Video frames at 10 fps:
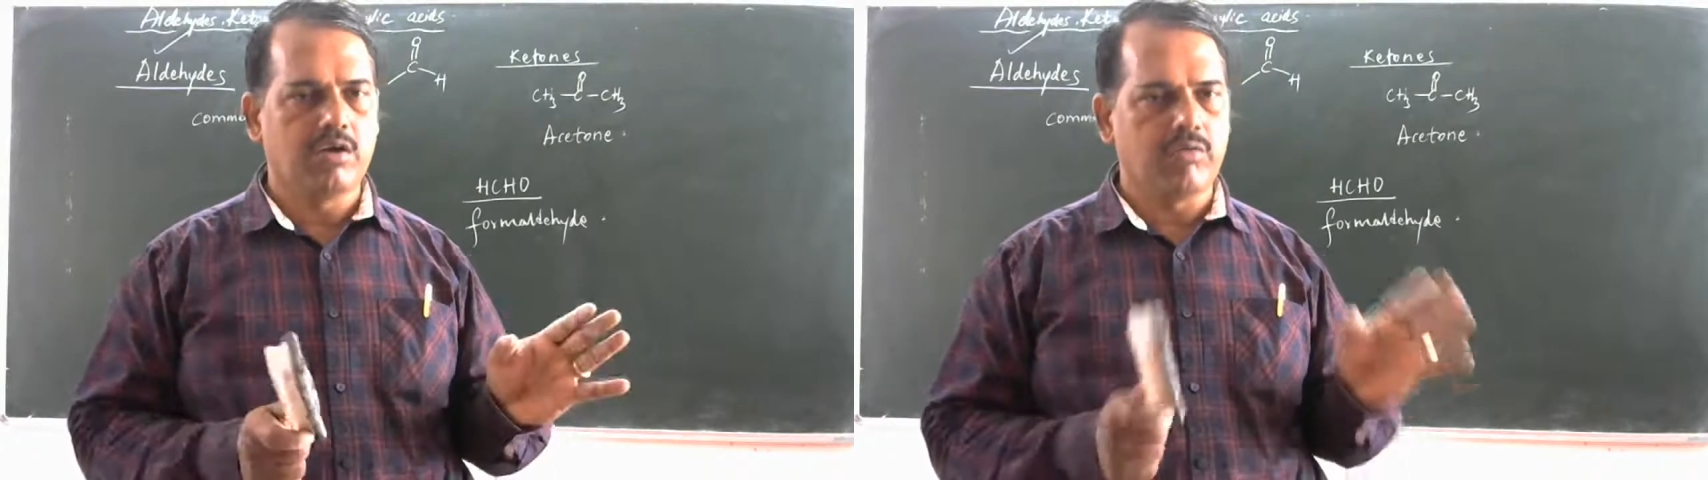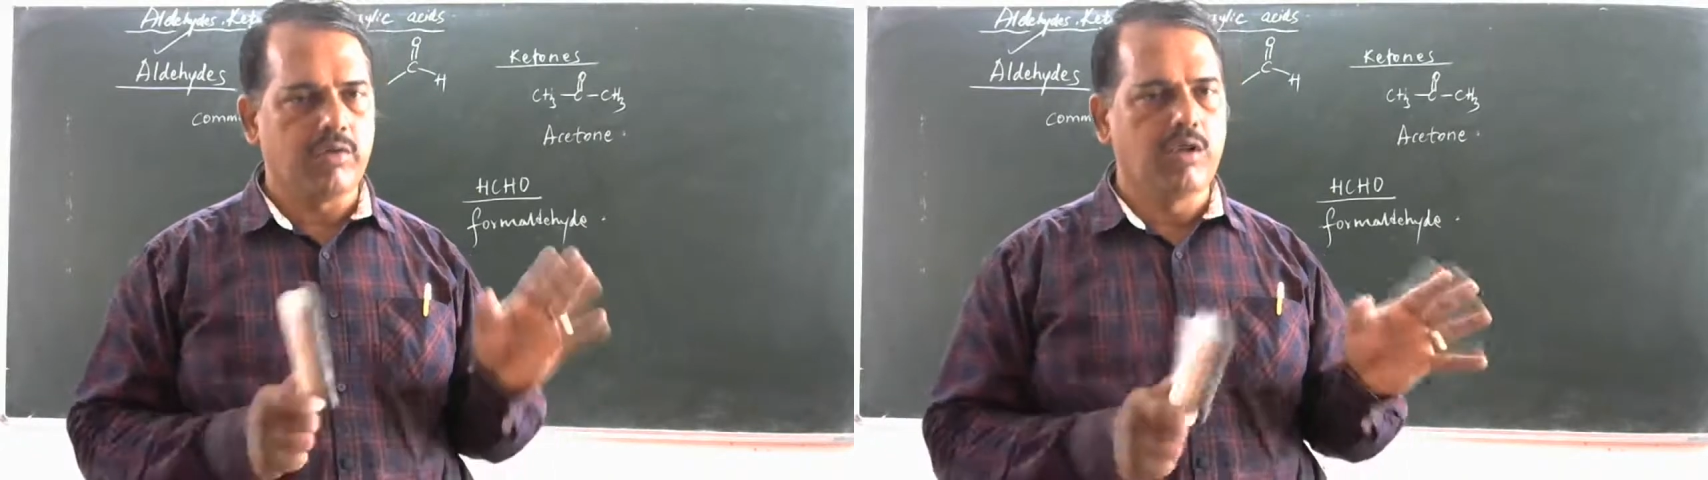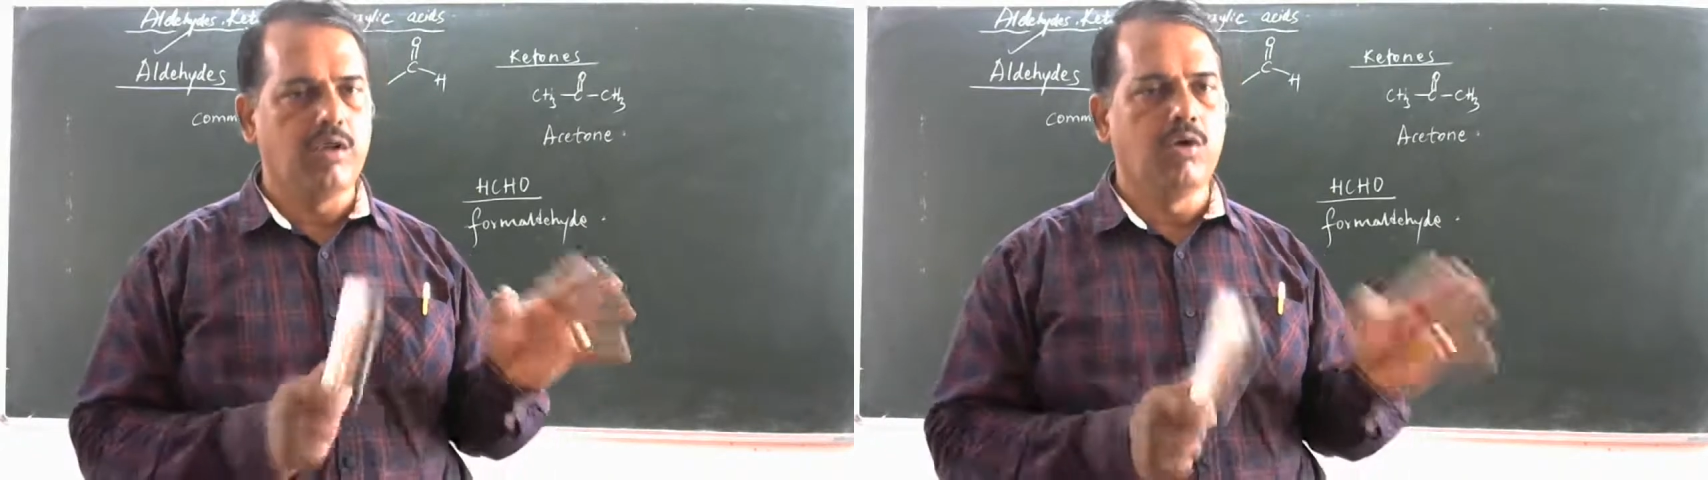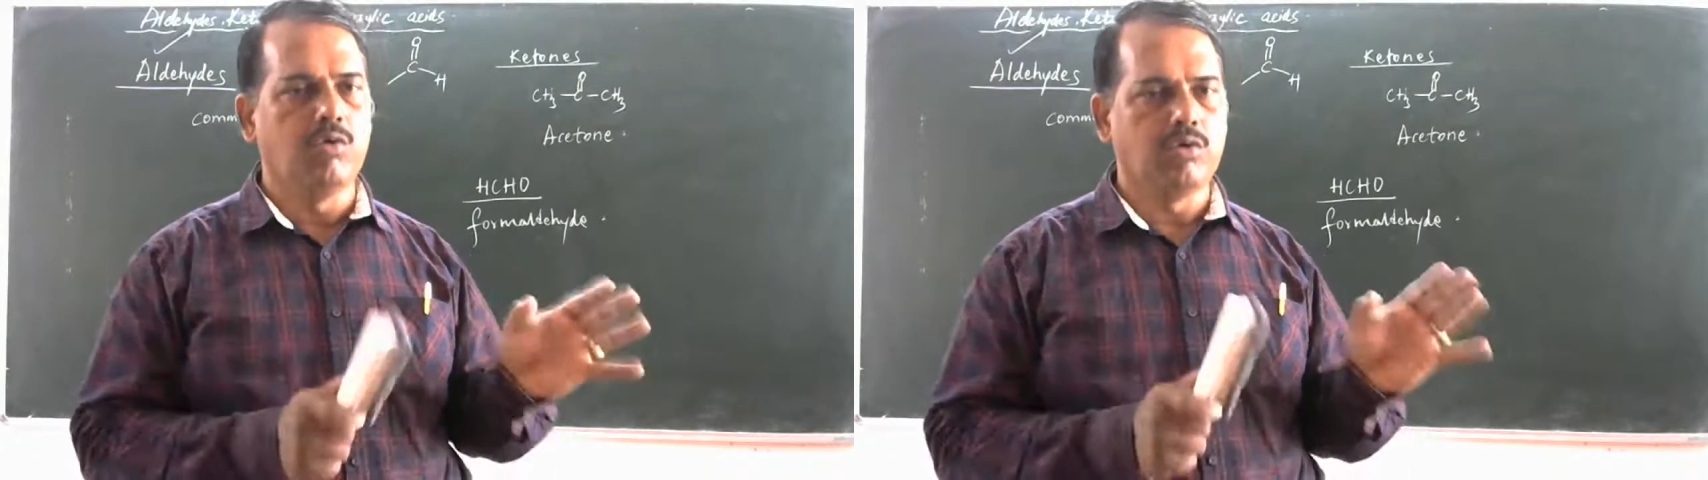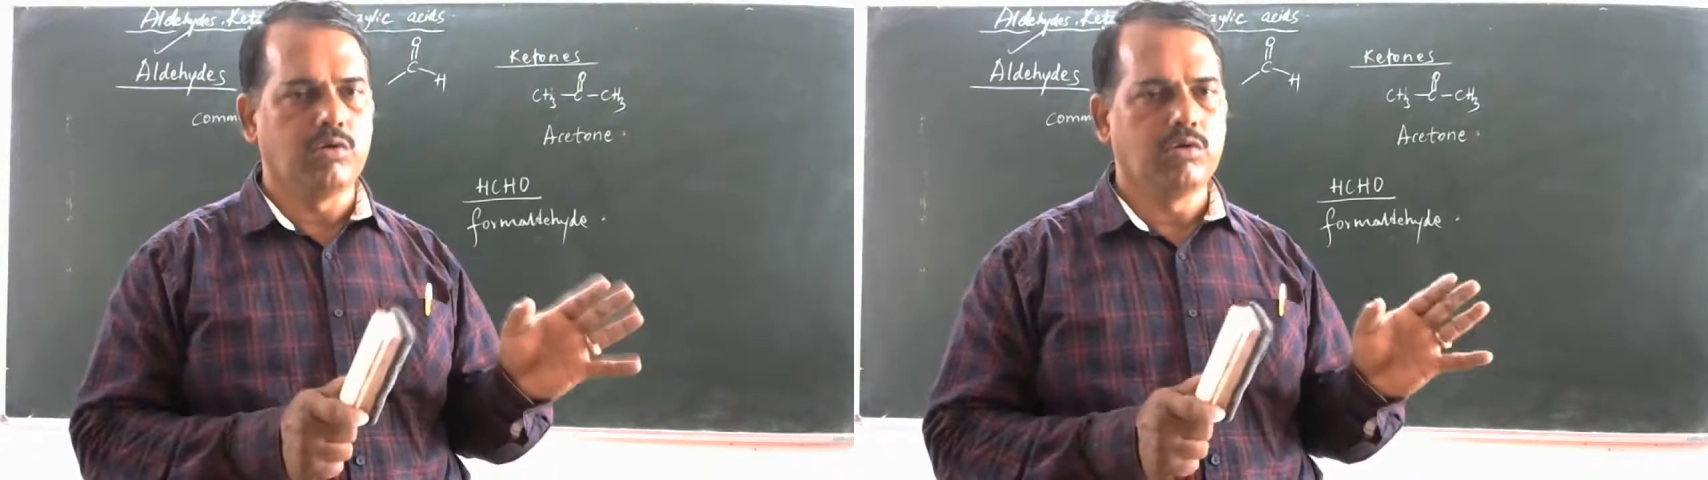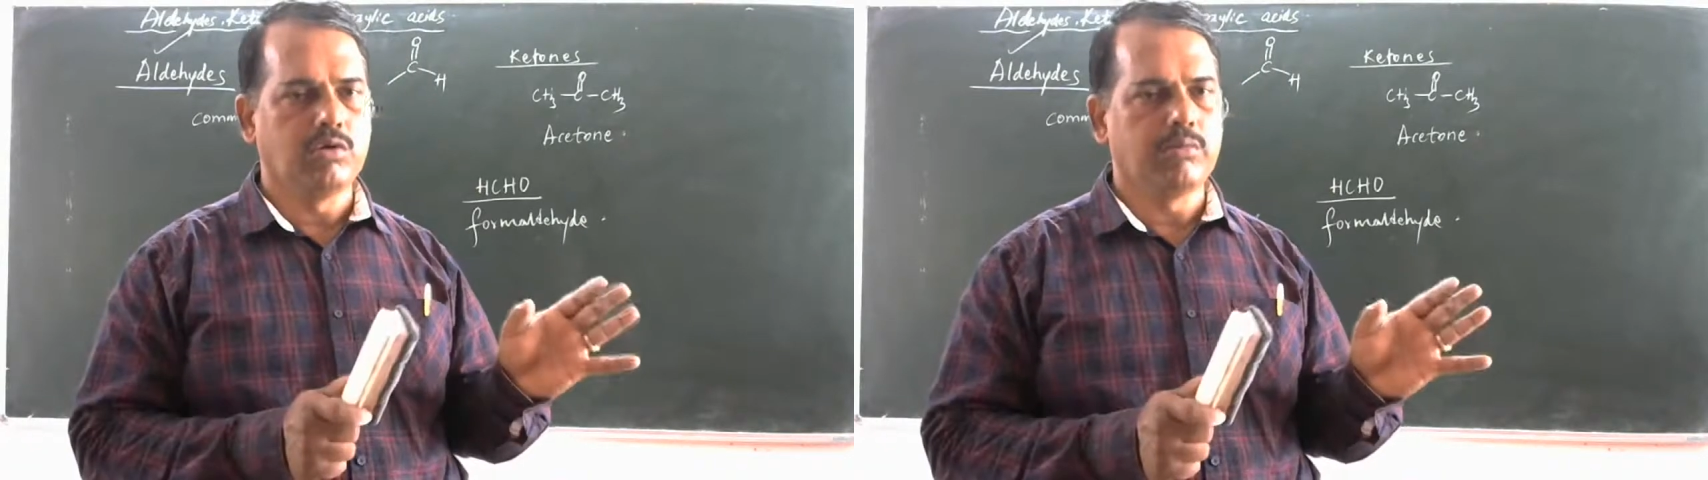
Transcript: well known